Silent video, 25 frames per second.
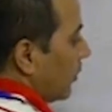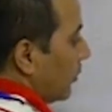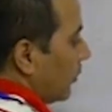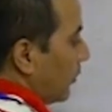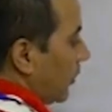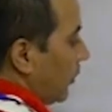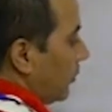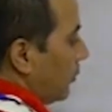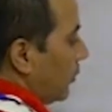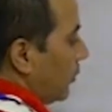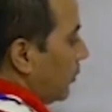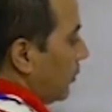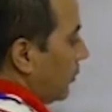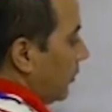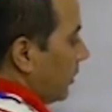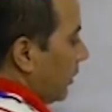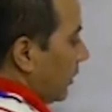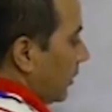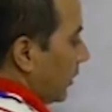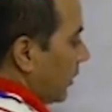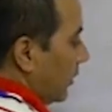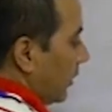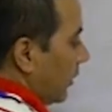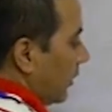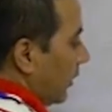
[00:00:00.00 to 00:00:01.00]
we put
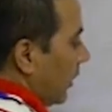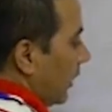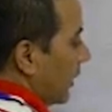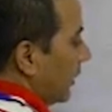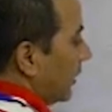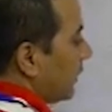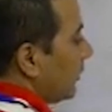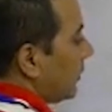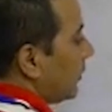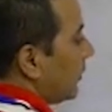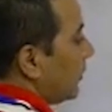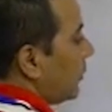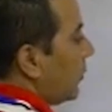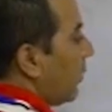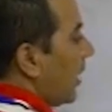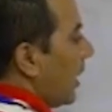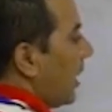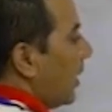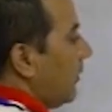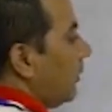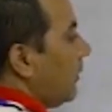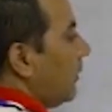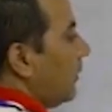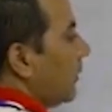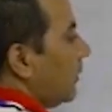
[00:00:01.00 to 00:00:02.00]
here another
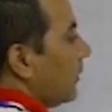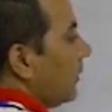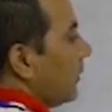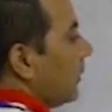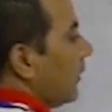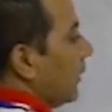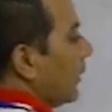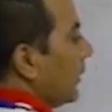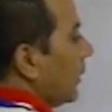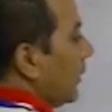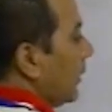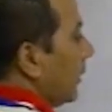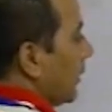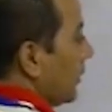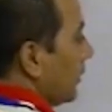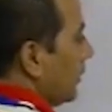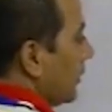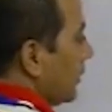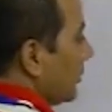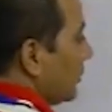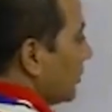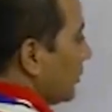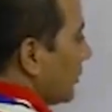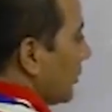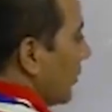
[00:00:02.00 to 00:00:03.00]
pipe, it
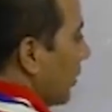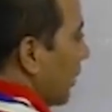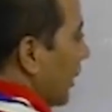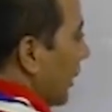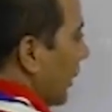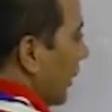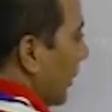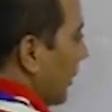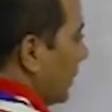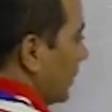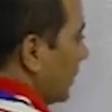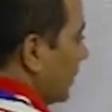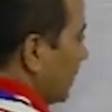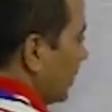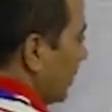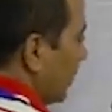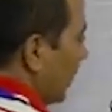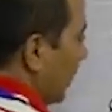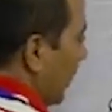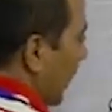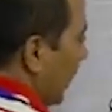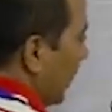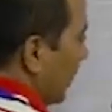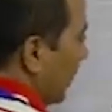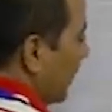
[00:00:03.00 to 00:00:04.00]
is called as
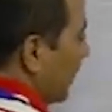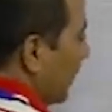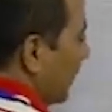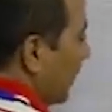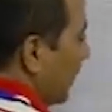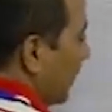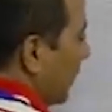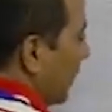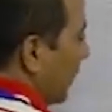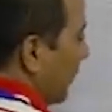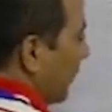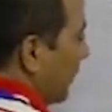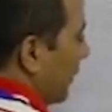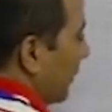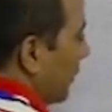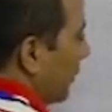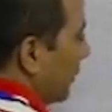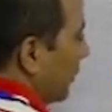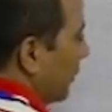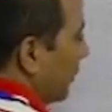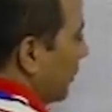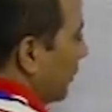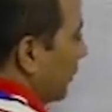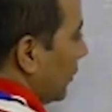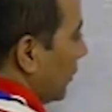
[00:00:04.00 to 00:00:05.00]
delivery
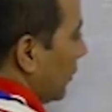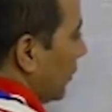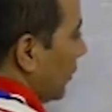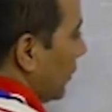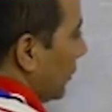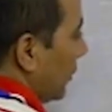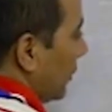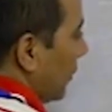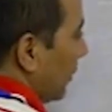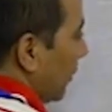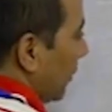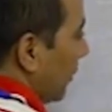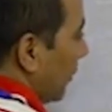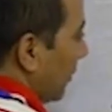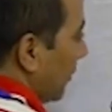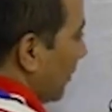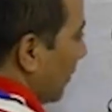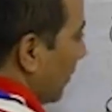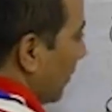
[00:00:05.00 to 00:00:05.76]
tube.